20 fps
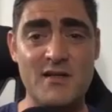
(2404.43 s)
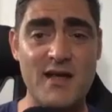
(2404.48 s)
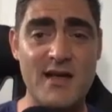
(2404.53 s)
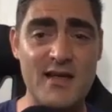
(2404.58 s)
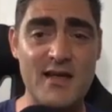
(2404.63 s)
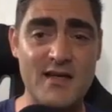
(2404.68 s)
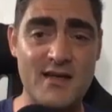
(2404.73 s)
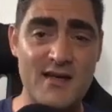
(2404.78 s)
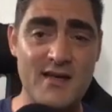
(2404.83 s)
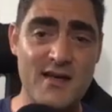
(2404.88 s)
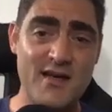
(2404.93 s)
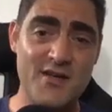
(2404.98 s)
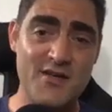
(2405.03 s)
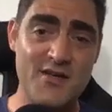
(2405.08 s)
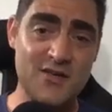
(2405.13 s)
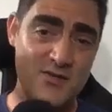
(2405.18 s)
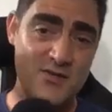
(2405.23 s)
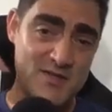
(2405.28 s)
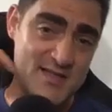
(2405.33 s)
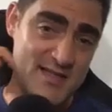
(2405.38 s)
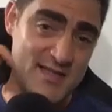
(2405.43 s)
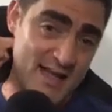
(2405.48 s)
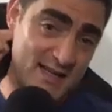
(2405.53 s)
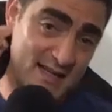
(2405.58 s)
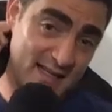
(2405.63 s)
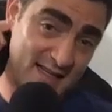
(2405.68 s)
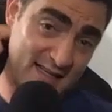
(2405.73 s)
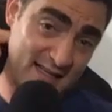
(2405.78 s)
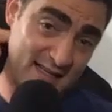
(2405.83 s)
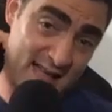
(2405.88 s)
like,
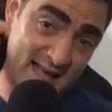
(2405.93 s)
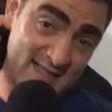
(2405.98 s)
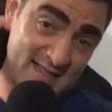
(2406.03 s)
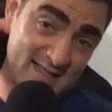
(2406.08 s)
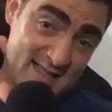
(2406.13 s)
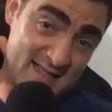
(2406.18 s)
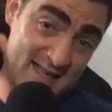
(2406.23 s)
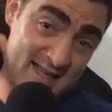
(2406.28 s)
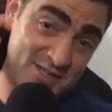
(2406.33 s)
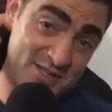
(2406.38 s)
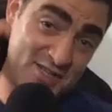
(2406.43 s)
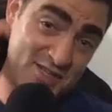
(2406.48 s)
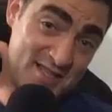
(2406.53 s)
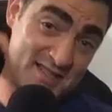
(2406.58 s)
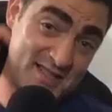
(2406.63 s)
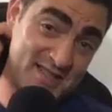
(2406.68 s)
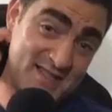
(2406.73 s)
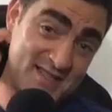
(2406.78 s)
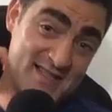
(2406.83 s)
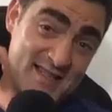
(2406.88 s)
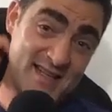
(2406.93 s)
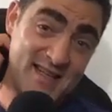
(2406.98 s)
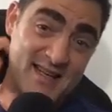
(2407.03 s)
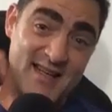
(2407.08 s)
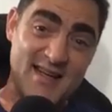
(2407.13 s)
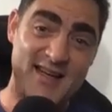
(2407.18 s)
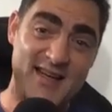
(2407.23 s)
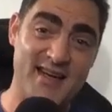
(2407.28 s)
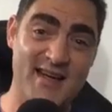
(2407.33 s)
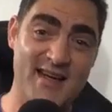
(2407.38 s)
standing in gas stations,
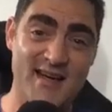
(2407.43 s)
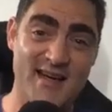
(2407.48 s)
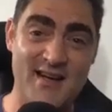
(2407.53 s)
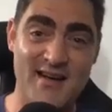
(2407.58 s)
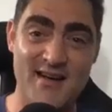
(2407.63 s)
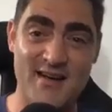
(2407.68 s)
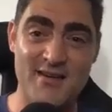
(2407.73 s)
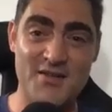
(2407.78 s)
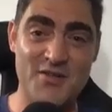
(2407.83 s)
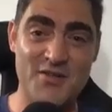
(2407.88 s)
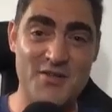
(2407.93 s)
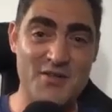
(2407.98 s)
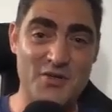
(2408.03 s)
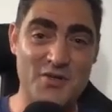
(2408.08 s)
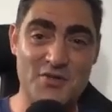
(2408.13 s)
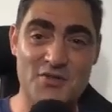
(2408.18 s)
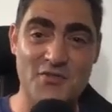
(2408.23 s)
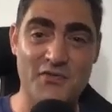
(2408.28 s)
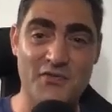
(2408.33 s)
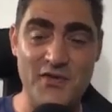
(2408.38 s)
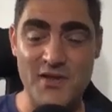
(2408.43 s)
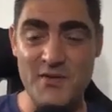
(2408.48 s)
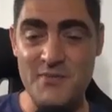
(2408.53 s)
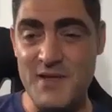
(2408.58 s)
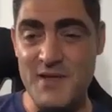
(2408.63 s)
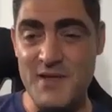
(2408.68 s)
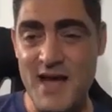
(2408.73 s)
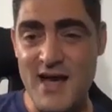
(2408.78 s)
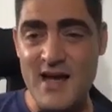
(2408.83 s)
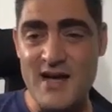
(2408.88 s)
to fill
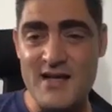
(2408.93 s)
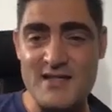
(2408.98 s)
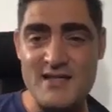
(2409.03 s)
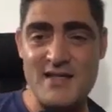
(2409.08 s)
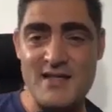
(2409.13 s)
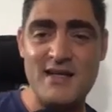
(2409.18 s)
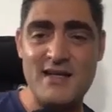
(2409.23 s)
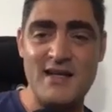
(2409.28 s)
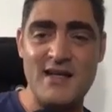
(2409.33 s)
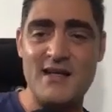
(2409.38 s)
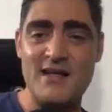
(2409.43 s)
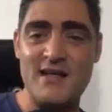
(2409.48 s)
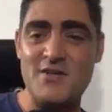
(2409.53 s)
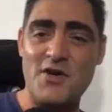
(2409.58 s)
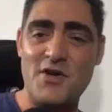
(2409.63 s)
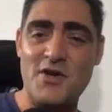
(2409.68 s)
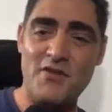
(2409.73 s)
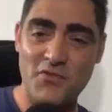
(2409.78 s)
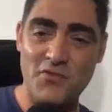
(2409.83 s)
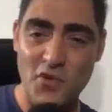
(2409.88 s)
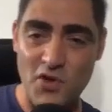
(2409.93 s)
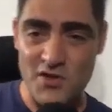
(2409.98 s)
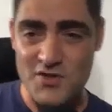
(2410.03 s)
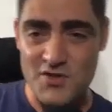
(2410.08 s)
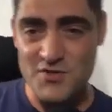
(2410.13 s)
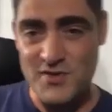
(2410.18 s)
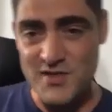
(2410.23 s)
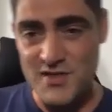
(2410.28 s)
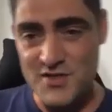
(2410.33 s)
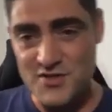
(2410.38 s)
up gas, and you have Wall
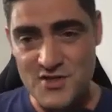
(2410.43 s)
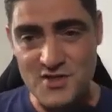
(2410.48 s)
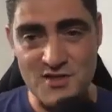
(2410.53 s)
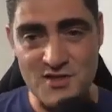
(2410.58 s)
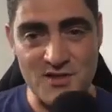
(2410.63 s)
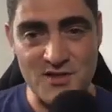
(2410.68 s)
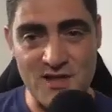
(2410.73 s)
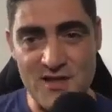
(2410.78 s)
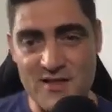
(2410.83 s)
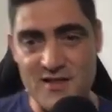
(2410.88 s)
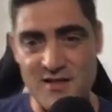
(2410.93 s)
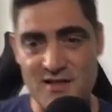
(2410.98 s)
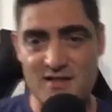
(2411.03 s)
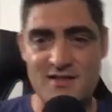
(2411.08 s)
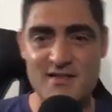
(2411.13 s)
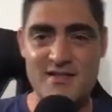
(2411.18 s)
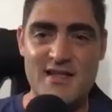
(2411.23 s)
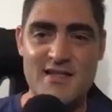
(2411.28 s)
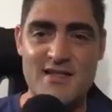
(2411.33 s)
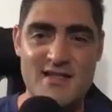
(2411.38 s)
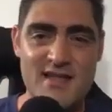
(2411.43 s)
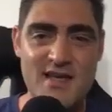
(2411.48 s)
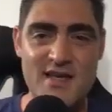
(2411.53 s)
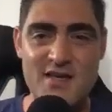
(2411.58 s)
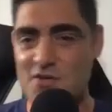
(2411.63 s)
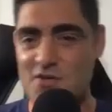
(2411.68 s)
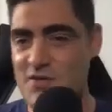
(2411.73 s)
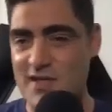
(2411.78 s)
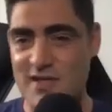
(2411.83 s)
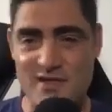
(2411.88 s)
Street Journal articles that say
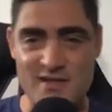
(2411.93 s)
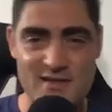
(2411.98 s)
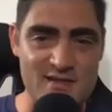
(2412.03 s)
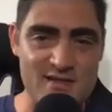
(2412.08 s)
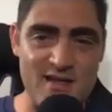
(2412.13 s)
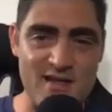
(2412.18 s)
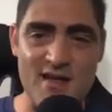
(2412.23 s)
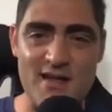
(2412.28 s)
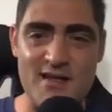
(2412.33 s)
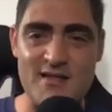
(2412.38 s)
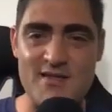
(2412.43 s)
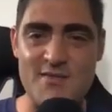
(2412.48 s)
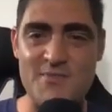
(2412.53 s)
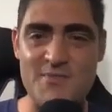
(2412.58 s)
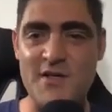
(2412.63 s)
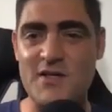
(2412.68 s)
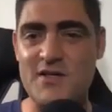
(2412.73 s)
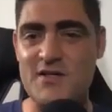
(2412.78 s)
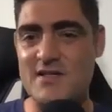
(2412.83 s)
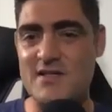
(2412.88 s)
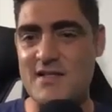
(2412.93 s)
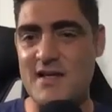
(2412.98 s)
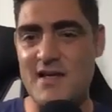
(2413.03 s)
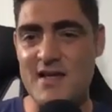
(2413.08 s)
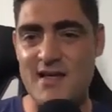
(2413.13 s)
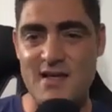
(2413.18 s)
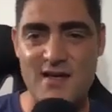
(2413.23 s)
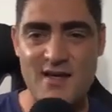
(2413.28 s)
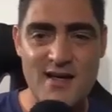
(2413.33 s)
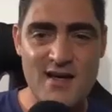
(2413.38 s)
Unix sucks because
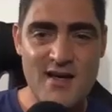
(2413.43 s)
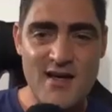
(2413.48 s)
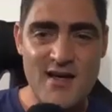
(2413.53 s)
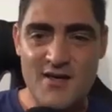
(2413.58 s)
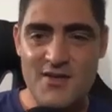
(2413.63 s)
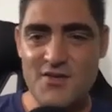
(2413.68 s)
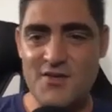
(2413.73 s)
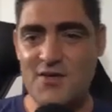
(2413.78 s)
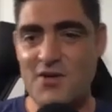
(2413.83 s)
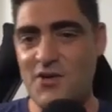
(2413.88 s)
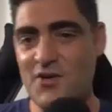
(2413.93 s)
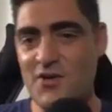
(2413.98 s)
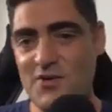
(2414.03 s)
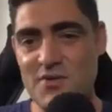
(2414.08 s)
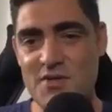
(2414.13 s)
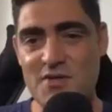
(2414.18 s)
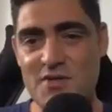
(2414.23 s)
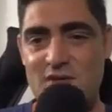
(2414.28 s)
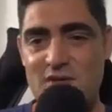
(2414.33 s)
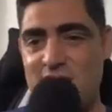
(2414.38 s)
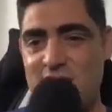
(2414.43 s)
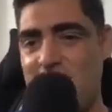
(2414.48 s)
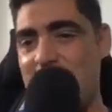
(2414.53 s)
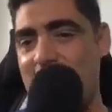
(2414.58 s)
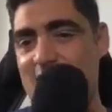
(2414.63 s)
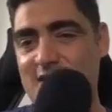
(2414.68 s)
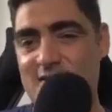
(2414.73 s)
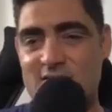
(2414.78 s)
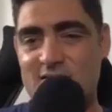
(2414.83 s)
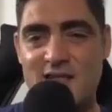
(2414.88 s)
like, you
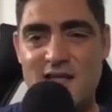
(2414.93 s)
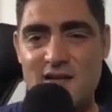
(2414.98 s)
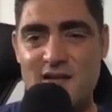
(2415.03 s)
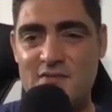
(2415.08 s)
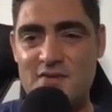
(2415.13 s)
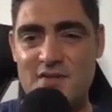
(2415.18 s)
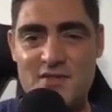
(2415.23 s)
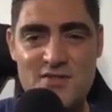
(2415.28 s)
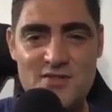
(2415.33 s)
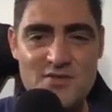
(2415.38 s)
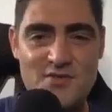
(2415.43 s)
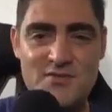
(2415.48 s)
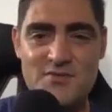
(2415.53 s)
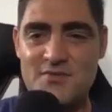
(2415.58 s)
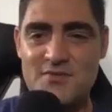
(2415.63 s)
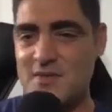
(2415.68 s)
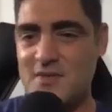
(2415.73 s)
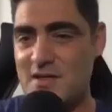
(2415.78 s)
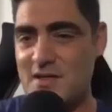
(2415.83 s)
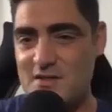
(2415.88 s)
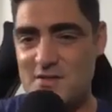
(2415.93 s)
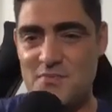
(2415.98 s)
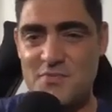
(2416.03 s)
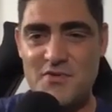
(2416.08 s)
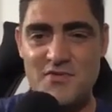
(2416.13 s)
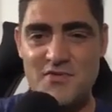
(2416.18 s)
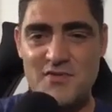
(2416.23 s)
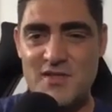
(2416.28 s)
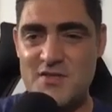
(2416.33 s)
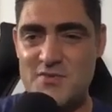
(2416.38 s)
can't give it to
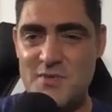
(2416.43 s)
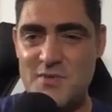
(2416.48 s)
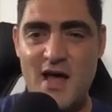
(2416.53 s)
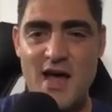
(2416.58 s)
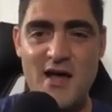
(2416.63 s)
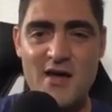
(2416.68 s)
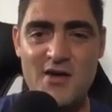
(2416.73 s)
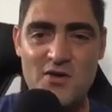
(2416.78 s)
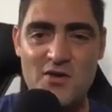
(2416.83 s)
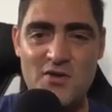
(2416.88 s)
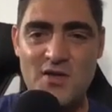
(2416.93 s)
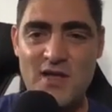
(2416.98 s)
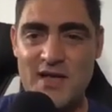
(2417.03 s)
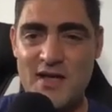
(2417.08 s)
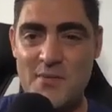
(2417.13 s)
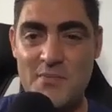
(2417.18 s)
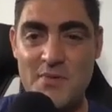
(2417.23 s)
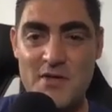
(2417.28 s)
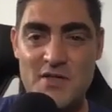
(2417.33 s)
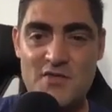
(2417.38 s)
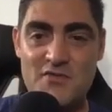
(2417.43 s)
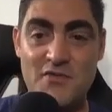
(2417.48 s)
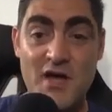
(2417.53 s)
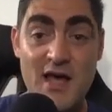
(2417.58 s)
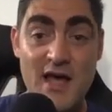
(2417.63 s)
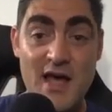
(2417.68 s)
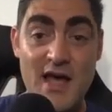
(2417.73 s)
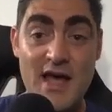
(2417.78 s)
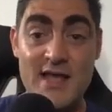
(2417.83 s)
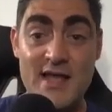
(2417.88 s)
underprivileged, I don't know, like a bunch of,
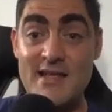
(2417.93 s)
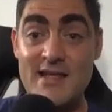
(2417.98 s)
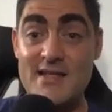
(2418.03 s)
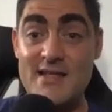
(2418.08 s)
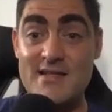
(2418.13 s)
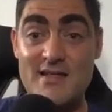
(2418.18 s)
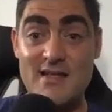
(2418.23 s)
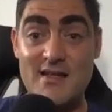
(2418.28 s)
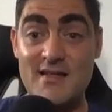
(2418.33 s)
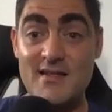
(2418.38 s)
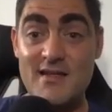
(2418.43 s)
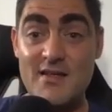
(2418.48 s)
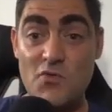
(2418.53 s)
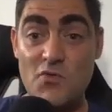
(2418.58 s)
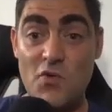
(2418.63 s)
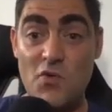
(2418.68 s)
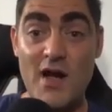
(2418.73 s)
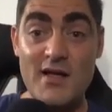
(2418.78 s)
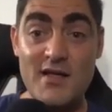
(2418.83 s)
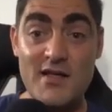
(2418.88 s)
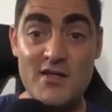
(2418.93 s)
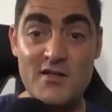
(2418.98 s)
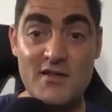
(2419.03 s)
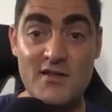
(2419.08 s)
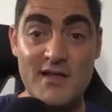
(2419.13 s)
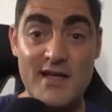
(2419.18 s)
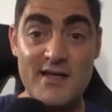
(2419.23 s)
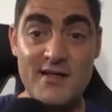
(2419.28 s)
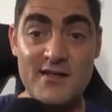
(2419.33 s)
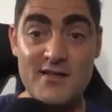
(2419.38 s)
and then suddenly 1 year
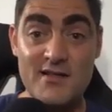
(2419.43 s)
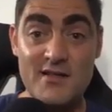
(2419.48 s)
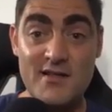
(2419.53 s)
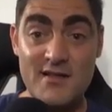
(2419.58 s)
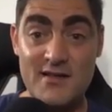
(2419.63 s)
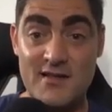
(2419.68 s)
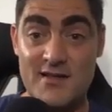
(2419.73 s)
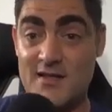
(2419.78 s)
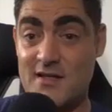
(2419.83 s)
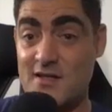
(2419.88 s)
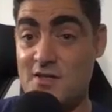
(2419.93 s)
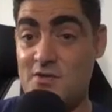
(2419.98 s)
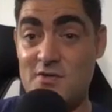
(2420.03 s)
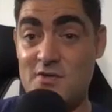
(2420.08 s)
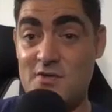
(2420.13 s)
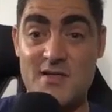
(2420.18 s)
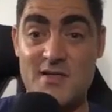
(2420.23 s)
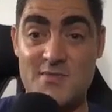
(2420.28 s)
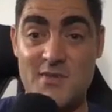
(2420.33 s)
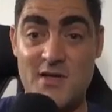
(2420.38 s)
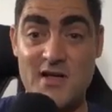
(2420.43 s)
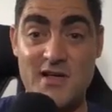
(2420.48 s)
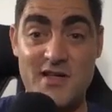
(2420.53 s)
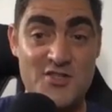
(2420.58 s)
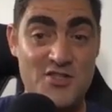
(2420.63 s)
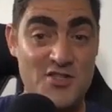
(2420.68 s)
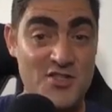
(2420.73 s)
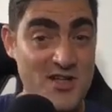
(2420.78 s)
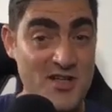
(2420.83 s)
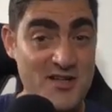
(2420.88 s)
later, the Unix
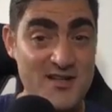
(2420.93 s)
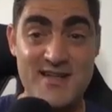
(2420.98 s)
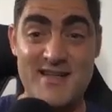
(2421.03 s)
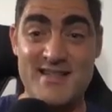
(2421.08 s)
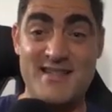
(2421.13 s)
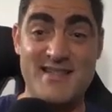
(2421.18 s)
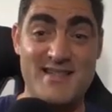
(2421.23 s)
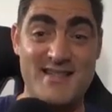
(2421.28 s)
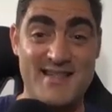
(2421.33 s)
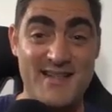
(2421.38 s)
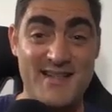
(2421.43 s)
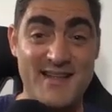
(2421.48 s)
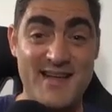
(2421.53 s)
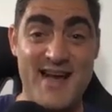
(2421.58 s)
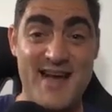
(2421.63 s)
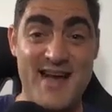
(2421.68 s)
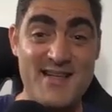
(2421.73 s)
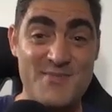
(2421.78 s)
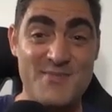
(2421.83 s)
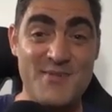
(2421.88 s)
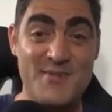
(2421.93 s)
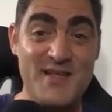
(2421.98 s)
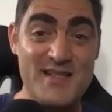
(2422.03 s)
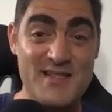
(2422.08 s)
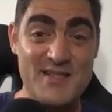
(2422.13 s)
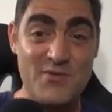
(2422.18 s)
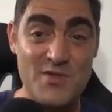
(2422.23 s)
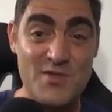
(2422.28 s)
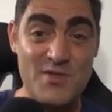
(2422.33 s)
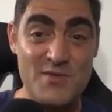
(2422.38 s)
market share is still as big
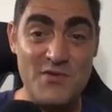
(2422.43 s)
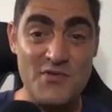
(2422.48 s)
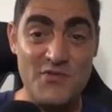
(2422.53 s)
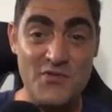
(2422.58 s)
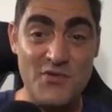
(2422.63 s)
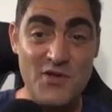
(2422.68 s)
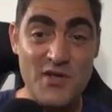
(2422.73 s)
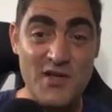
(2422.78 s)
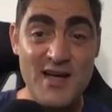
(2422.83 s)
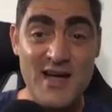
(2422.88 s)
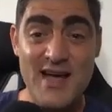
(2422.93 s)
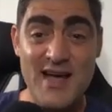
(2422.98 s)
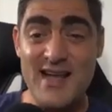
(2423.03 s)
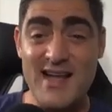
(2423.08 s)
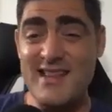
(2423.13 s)
as it was before.